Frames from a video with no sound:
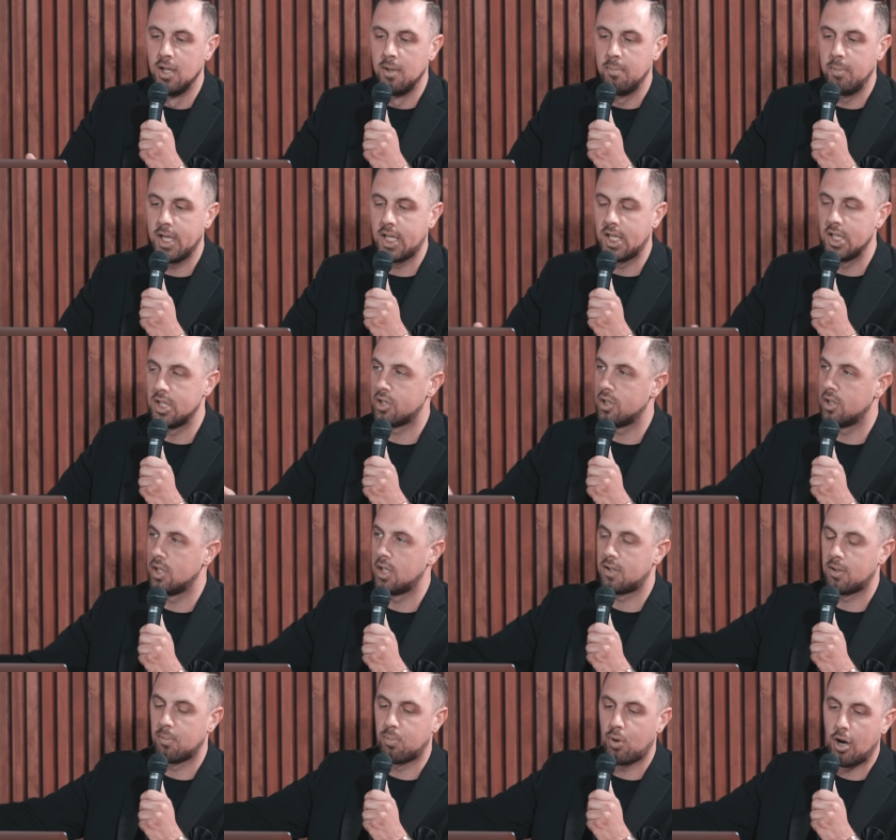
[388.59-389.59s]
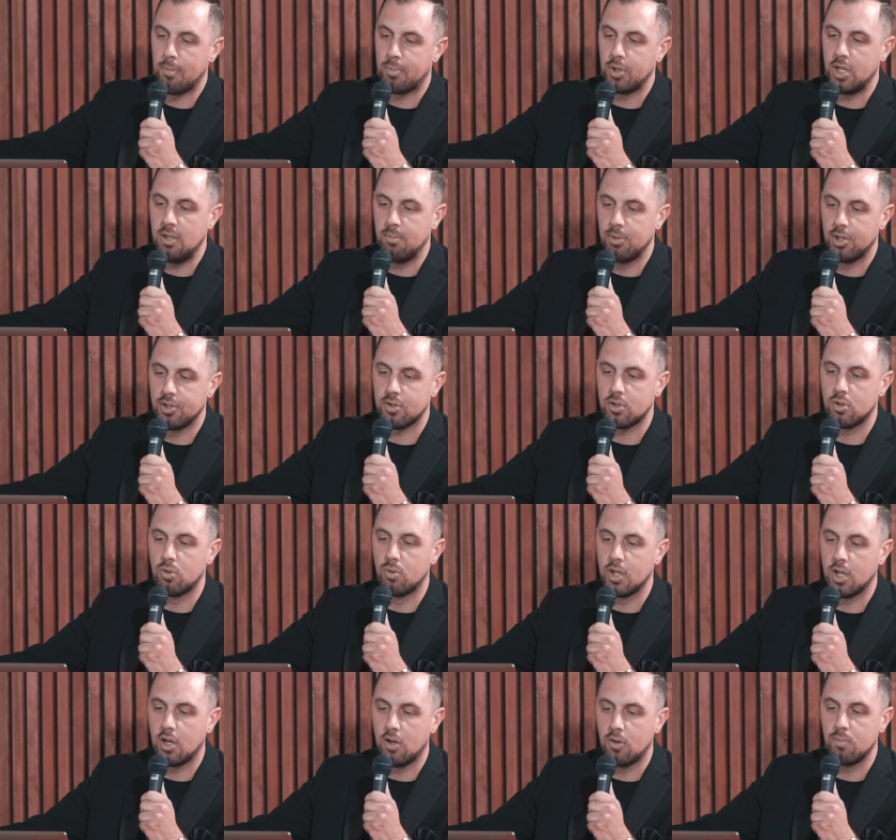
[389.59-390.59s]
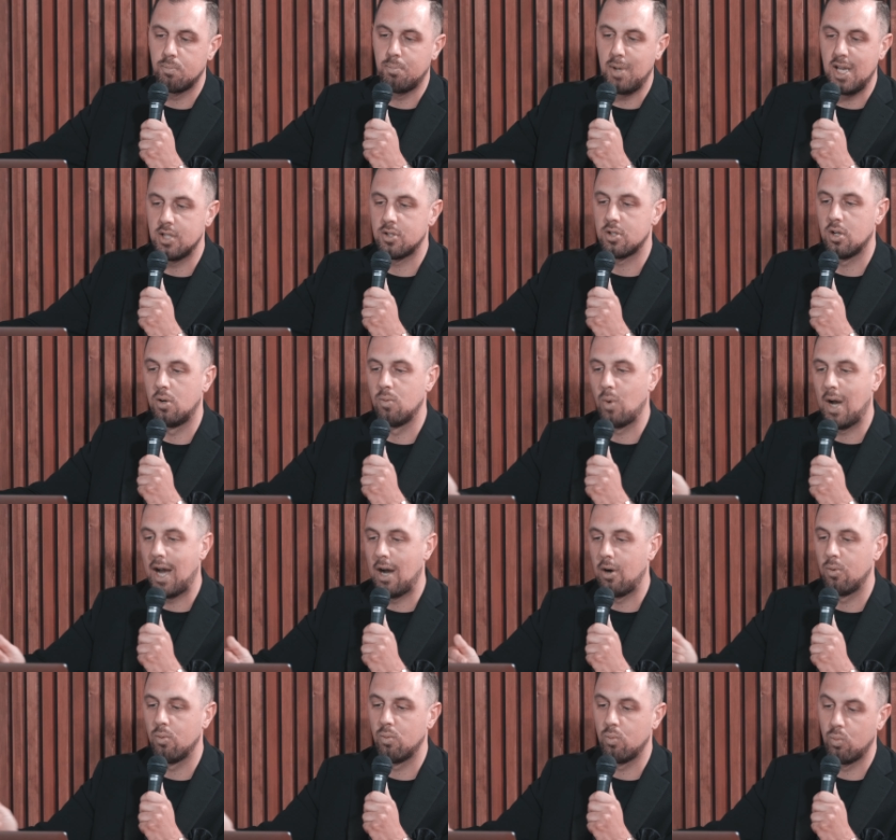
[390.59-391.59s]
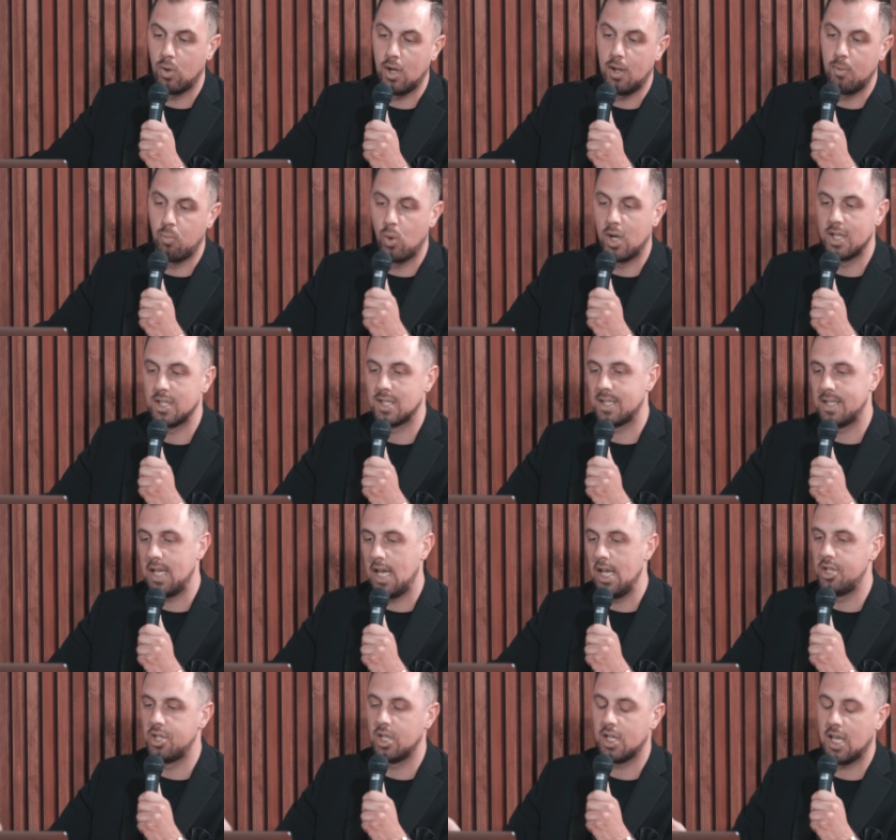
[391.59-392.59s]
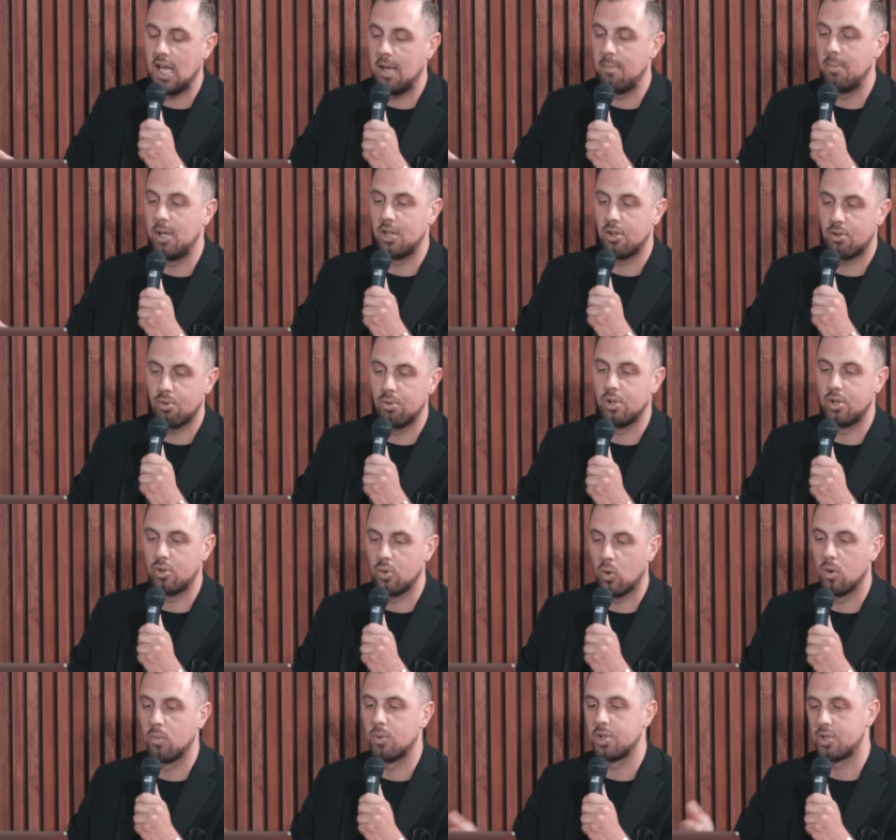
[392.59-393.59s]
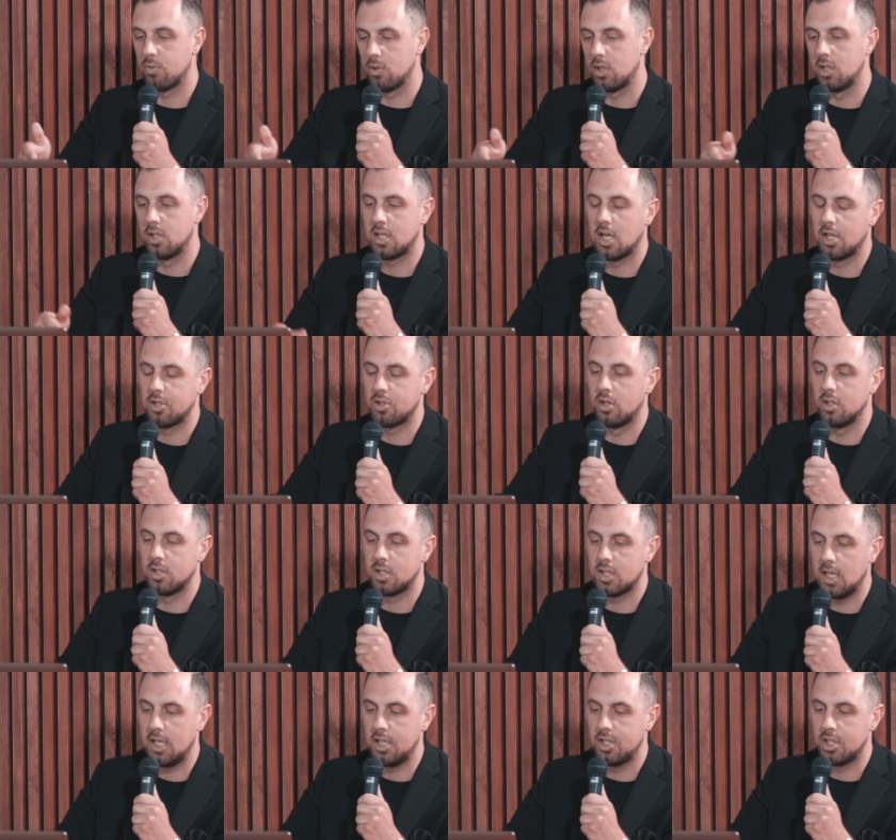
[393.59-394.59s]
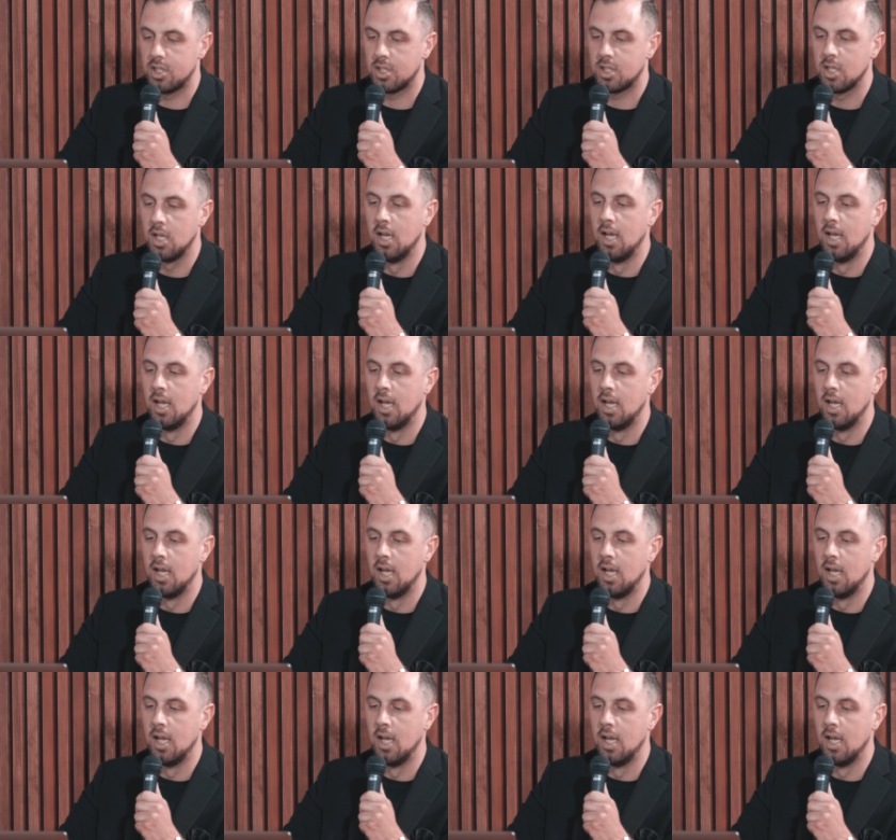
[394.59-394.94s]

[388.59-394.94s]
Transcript: making sure that the proper emails are going out based on how and what stage it came in through the door, which we're going to touch on stages.